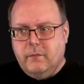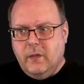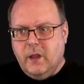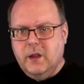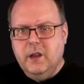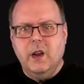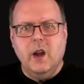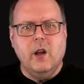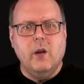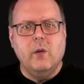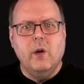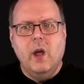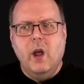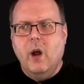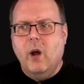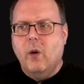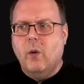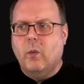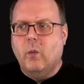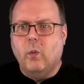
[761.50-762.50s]
you know,
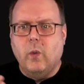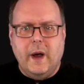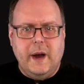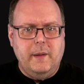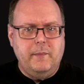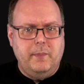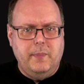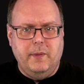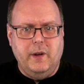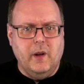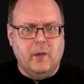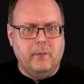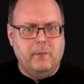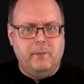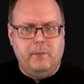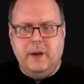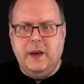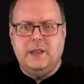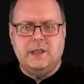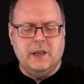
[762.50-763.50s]
white, you know,
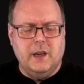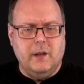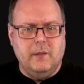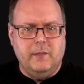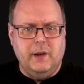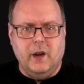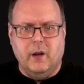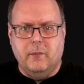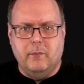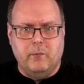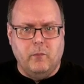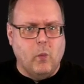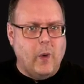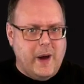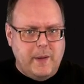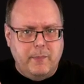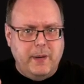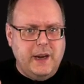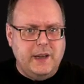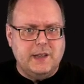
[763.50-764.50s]
pizza, you know,
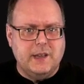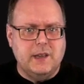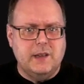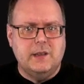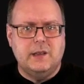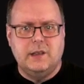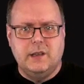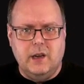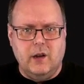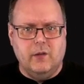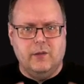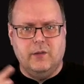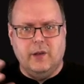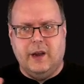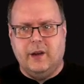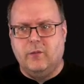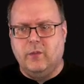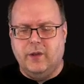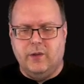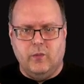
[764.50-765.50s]
white pizzas, you know,
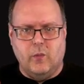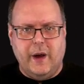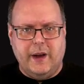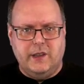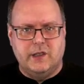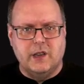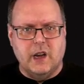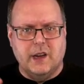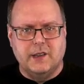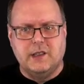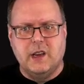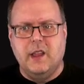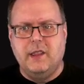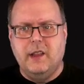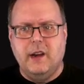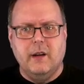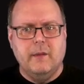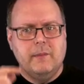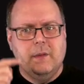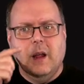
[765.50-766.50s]
like with white sauce on
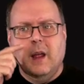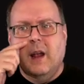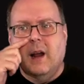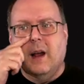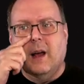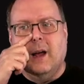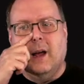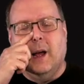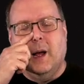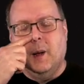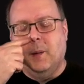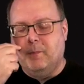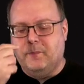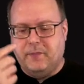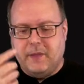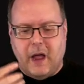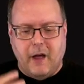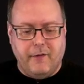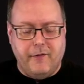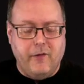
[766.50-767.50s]
there. Um,
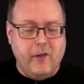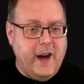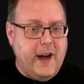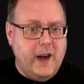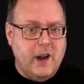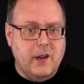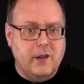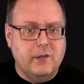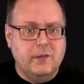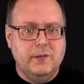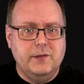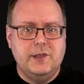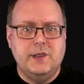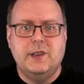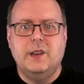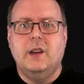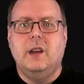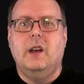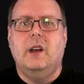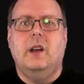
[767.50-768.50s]
Alfredo's,
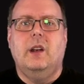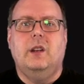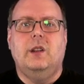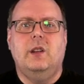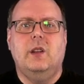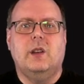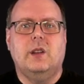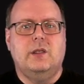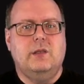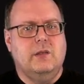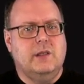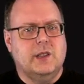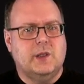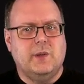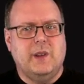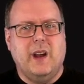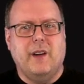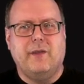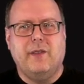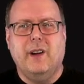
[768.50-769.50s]
you can do this
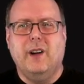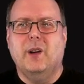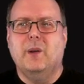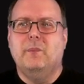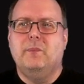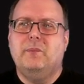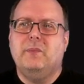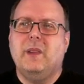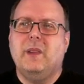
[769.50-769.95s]
with Alfredo